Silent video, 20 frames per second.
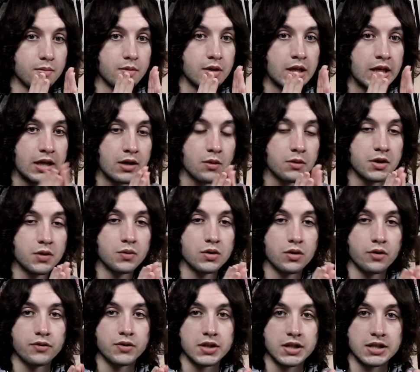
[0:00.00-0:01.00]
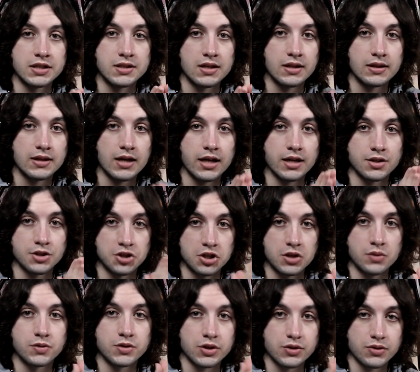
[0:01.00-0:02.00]
He only went over there because he thought
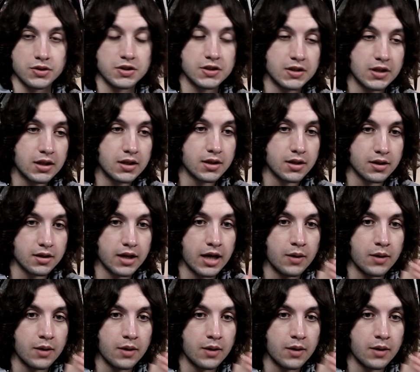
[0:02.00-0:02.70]
she was Christina.